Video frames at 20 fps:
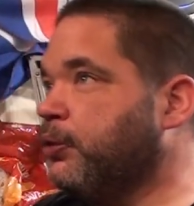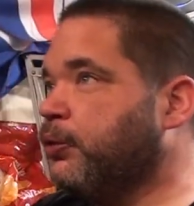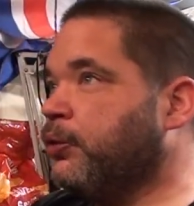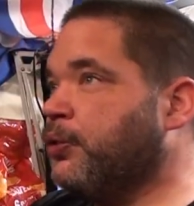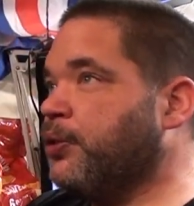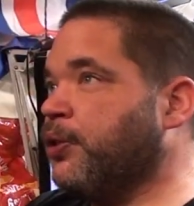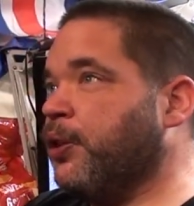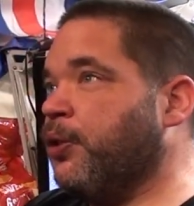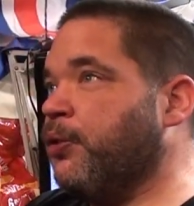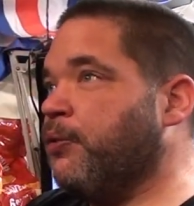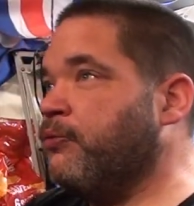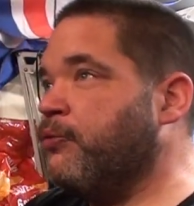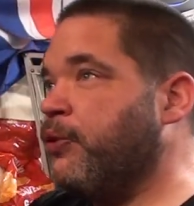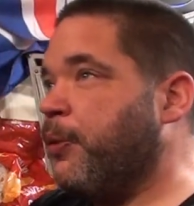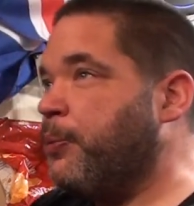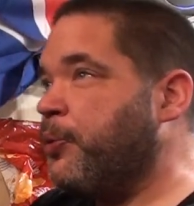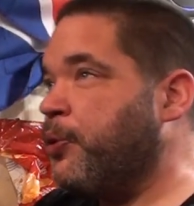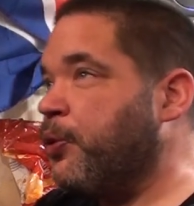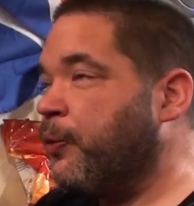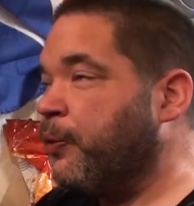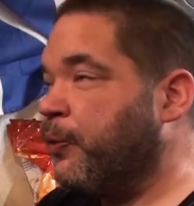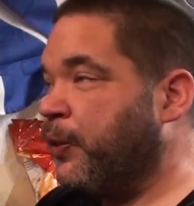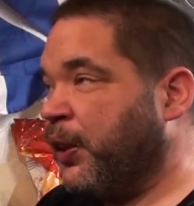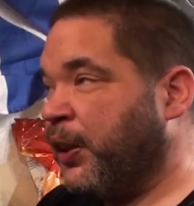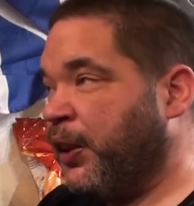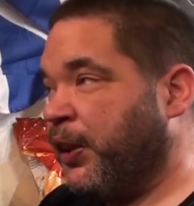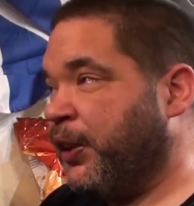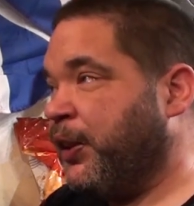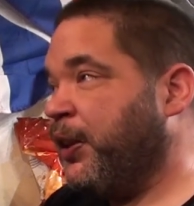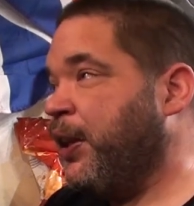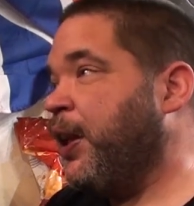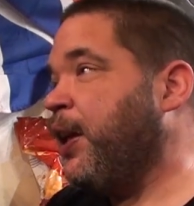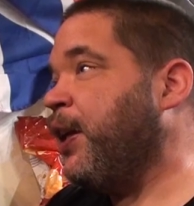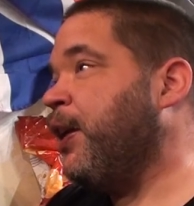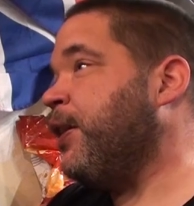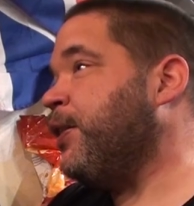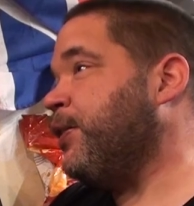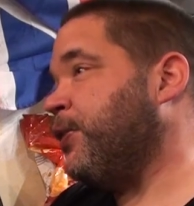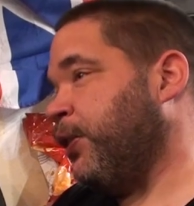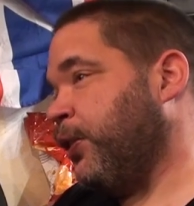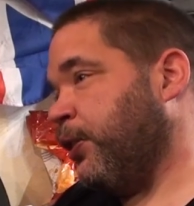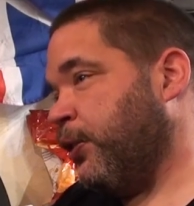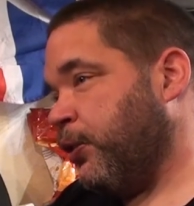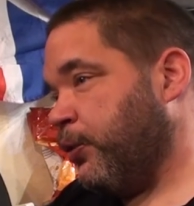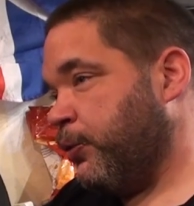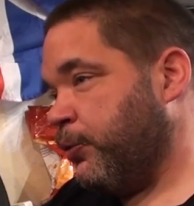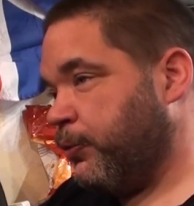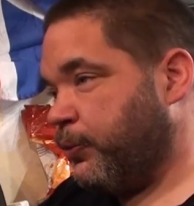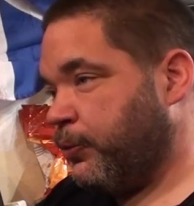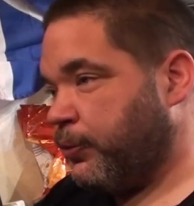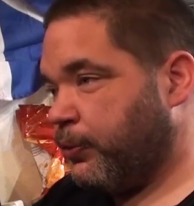because I got ripped off years ago.